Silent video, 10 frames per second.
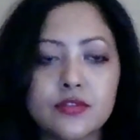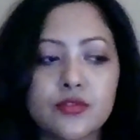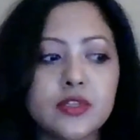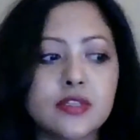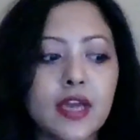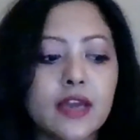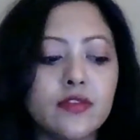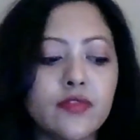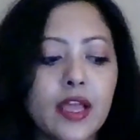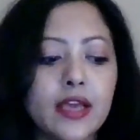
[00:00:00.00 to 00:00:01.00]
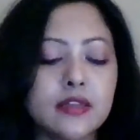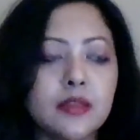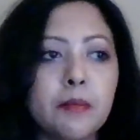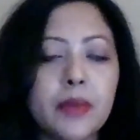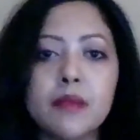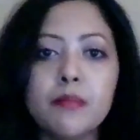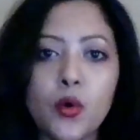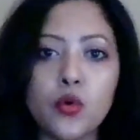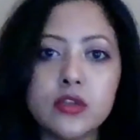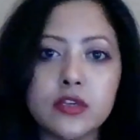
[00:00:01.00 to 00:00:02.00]
So it's kind of like the big
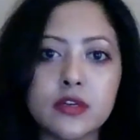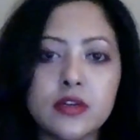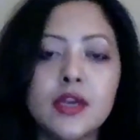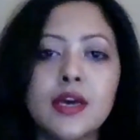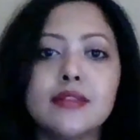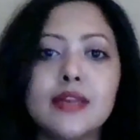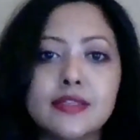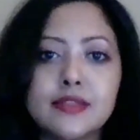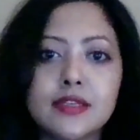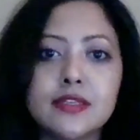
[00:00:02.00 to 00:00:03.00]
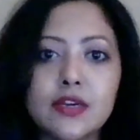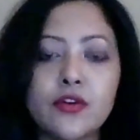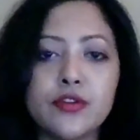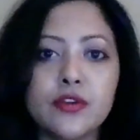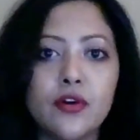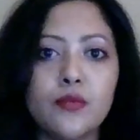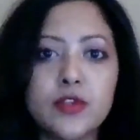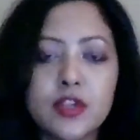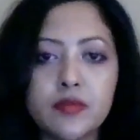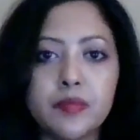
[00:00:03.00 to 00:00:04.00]
boulder that's sitting on
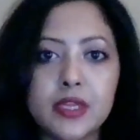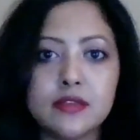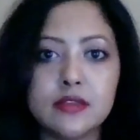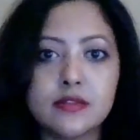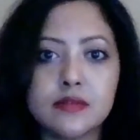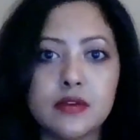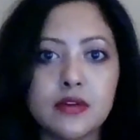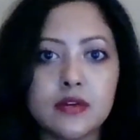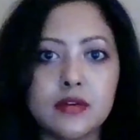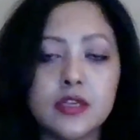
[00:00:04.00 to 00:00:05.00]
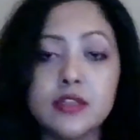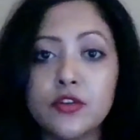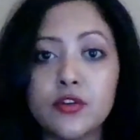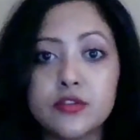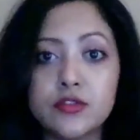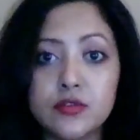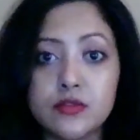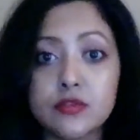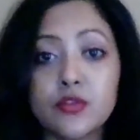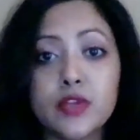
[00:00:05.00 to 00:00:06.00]
whichever place it's in your
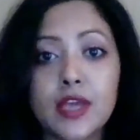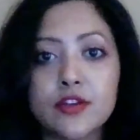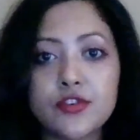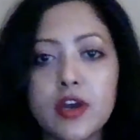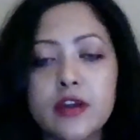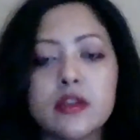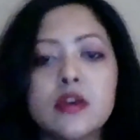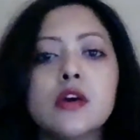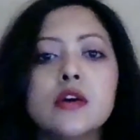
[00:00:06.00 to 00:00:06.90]
zodiac chart.